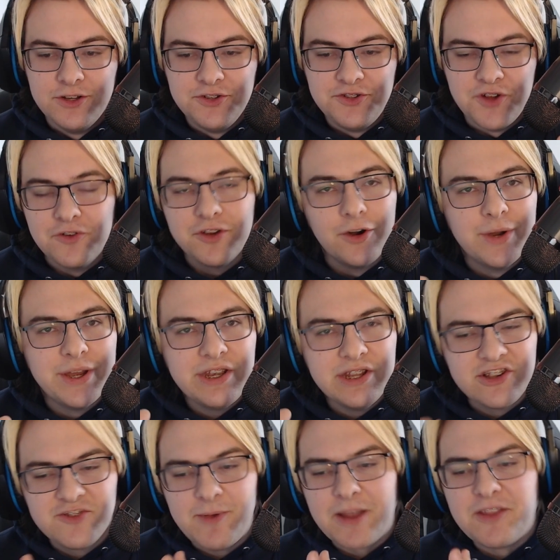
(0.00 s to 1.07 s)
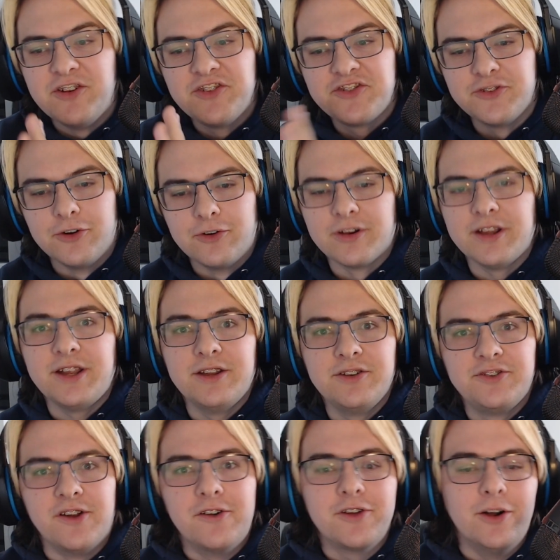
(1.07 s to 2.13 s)
Don't go in expecting a story.
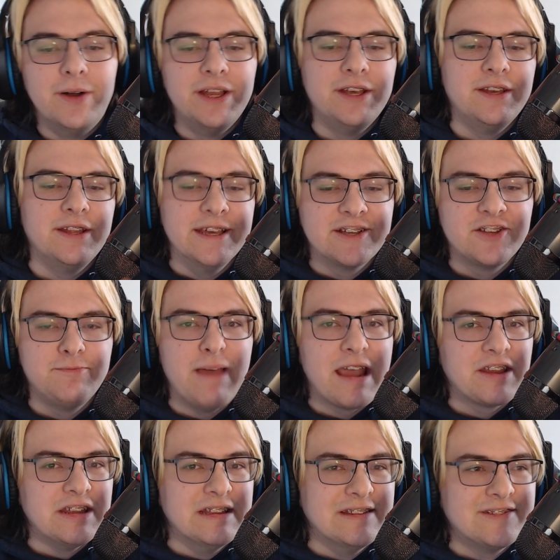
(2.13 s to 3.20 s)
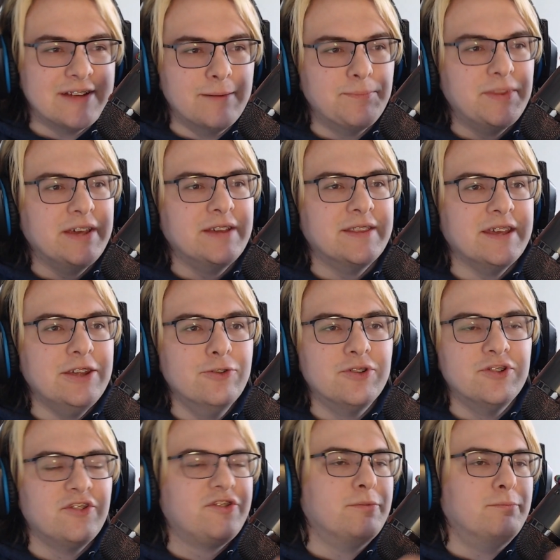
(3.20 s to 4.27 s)
Don't go in expecting something that you
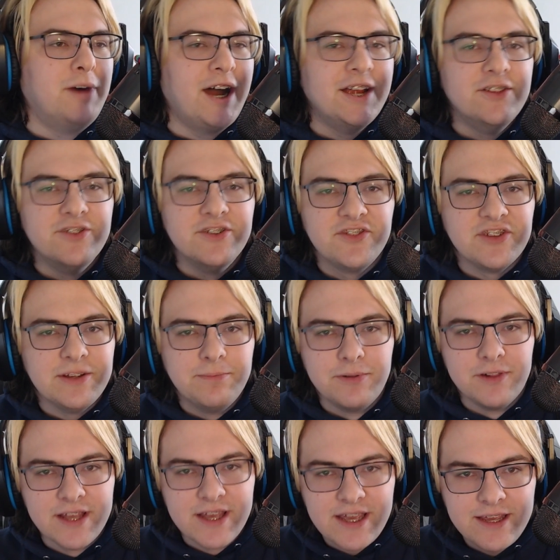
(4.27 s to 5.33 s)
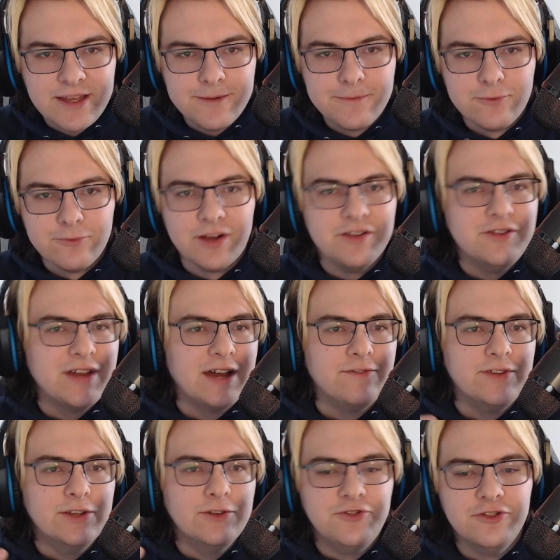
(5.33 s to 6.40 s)
can just mindlessly play while you have
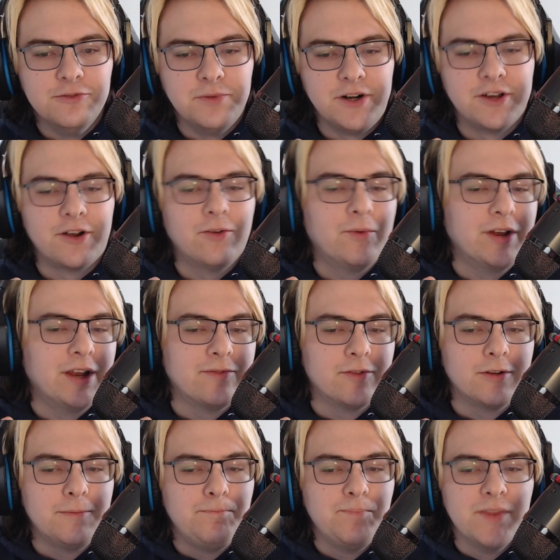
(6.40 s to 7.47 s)
YouTube on or whatever.